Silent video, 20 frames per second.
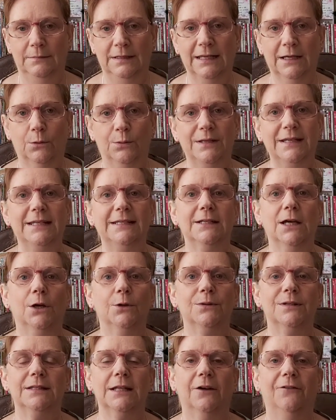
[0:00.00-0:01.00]
liquidy
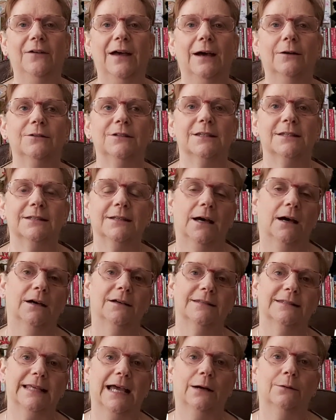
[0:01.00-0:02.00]
dough stuff out to start a